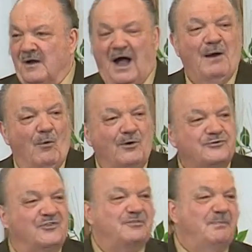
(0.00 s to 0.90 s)
I
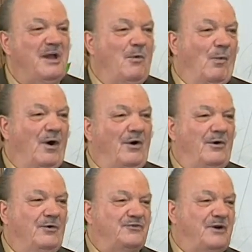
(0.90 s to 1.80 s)
want to speak
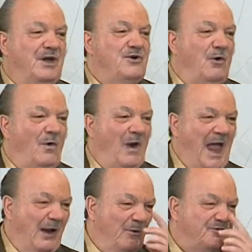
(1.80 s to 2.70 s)
words in your
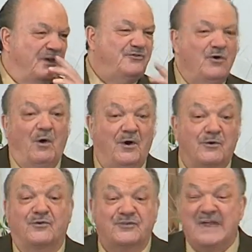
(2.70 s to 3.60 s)
language that you
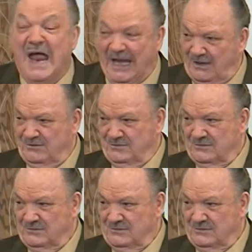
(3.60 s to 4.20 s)
understand.